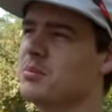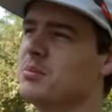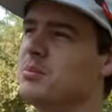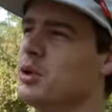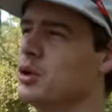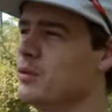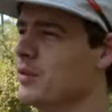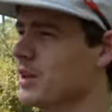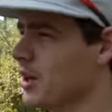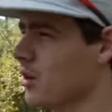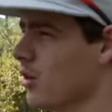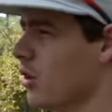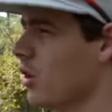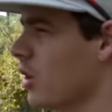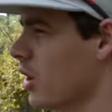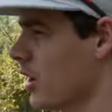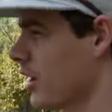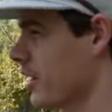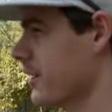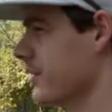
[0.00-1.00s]
moving
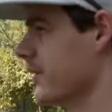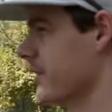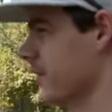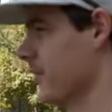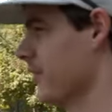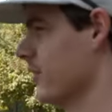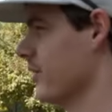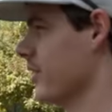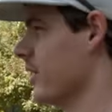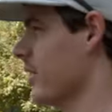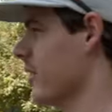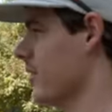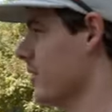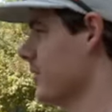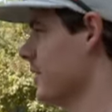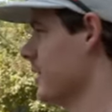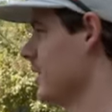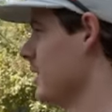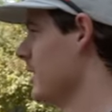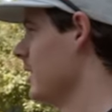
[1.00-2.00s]
along. So
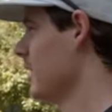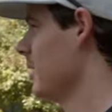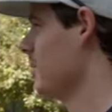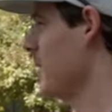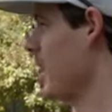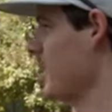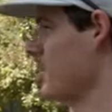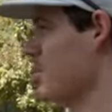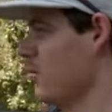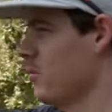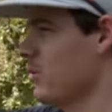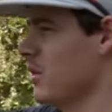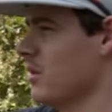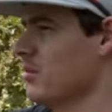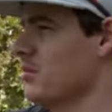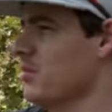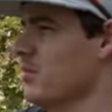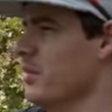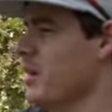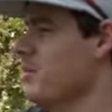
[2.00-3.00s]
maybe
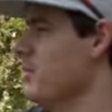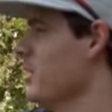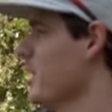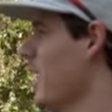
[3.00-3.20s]
one, maybe